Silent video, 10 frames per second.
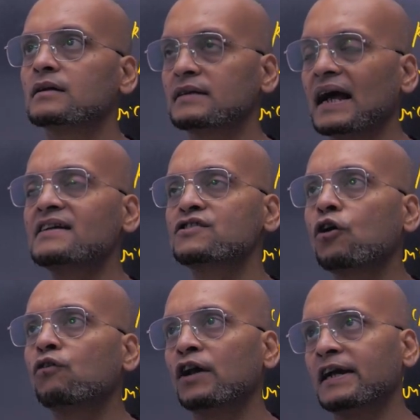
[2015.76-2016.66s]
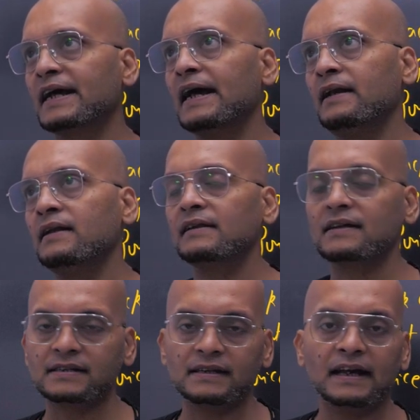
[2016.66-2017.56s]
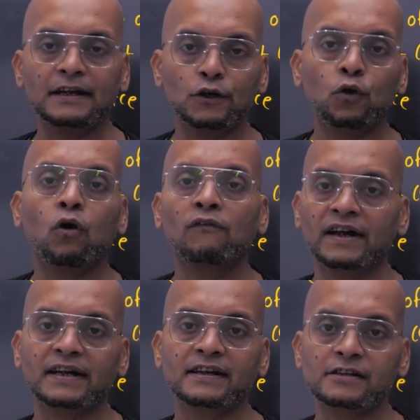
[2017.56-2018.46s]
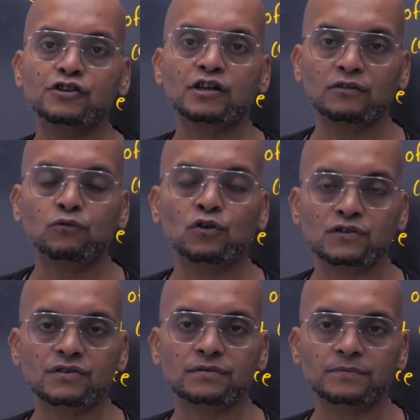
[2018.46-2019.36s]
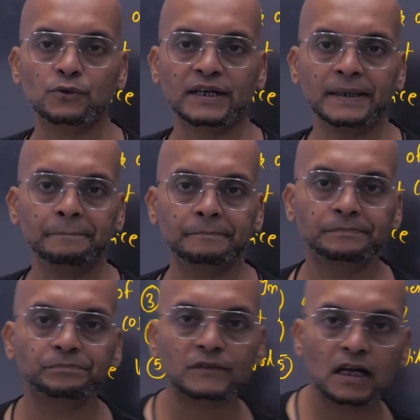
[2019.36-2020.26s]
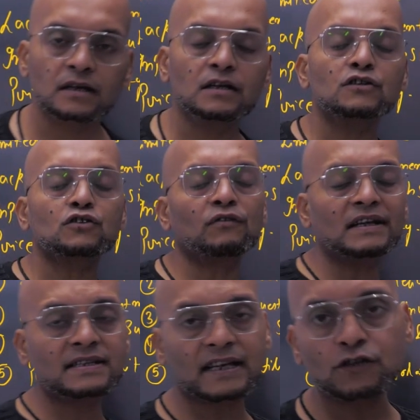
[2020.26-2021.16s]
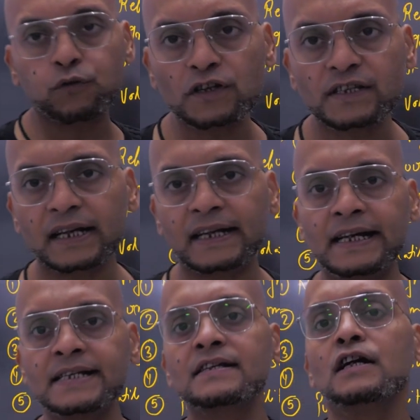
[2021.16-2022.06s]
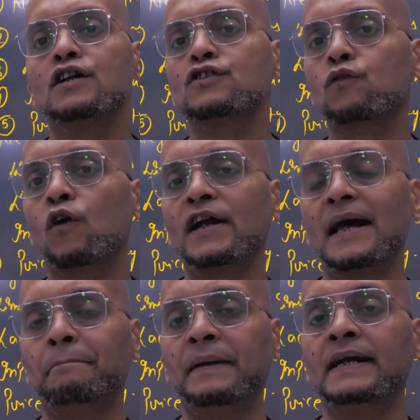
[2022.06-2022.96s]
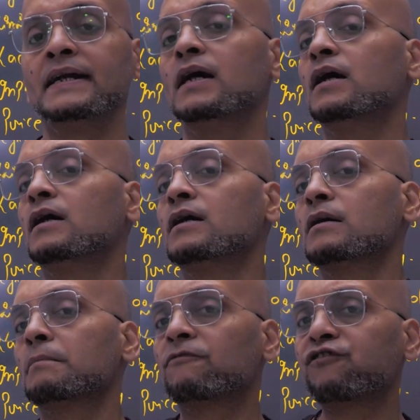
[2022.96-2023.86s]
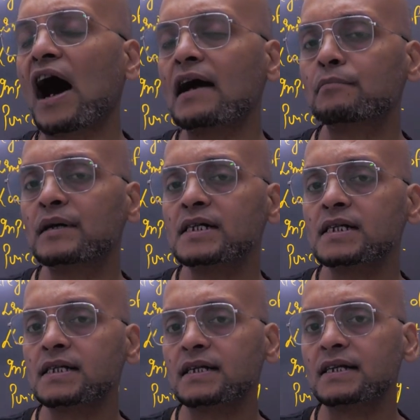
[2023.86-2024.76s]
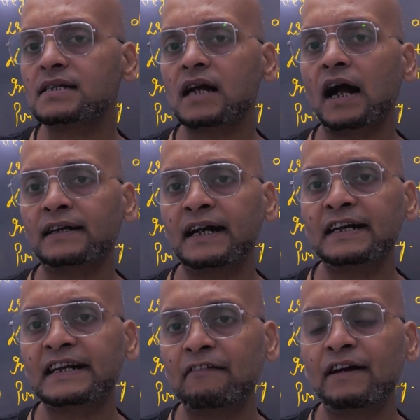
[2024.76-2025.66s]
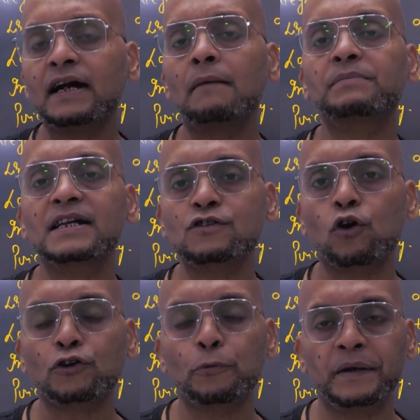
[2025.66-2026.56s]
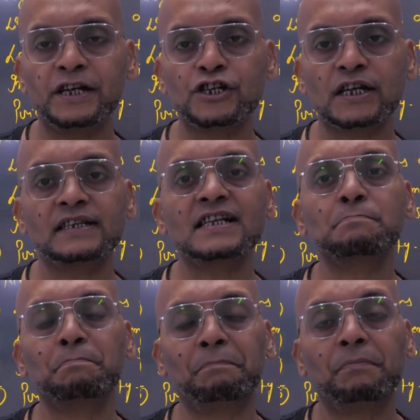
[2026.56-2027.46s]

That's how volatile the scenario of agriculture was. Okay. So when such was the case, so what happened? Farmers started giving up this occupation, this